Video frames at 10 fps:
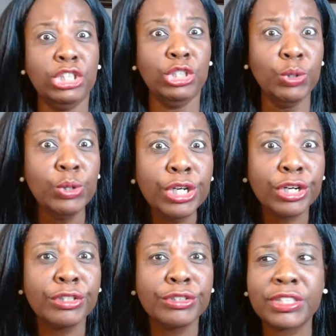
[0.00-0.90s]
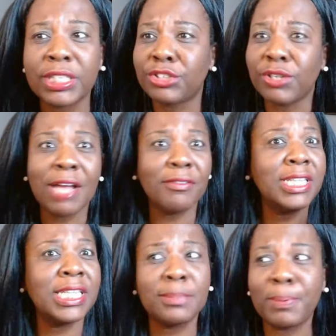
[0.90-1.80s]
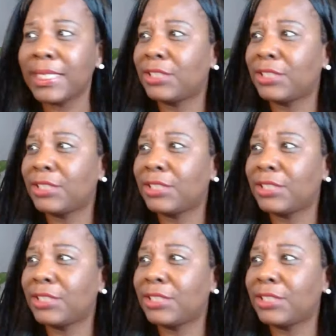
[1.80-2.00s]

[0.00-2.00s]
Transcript: nooners, driving this place,